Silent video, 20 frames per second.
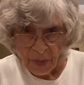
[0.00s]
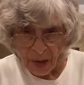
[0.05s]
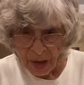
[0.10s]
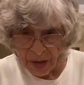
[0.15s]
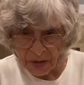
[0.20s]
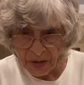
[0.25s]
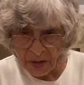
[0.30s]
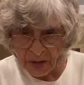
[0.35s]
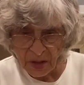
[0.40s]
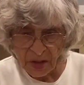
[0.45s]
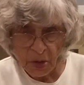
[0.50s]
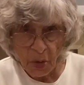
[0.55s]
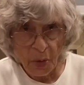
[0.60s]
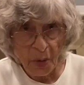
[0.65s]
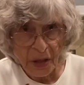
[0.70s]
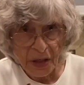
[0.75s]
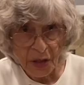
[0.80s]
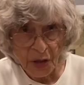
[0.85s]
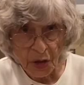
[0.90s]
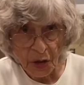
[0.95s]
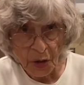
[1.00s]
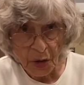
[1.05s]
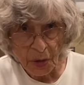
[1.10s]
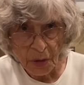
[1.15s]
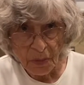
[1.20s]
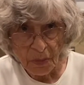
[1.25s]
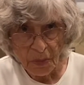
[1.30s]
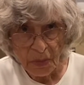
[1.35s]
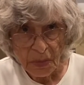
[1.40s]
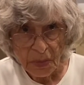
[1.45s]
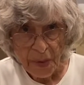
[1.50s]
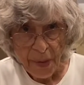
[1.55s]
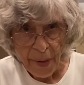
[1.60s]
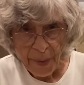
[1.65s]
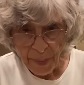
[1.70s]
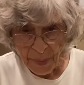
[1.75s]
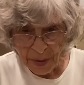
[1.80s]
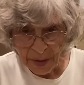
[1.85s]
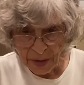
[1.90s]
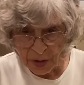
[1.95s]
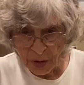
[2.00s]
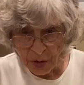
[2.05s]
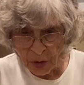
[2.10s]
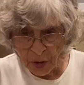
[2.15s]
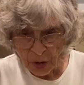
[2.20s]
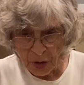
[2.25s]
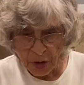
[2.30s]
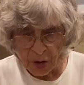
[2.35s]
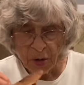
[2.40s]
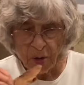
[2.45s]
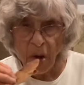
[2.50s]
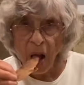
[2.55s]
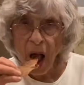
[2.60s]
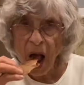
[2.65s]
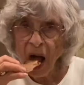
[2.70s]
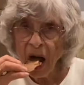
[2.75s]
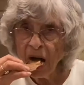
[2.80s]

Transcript: It's crunchier when it's darker.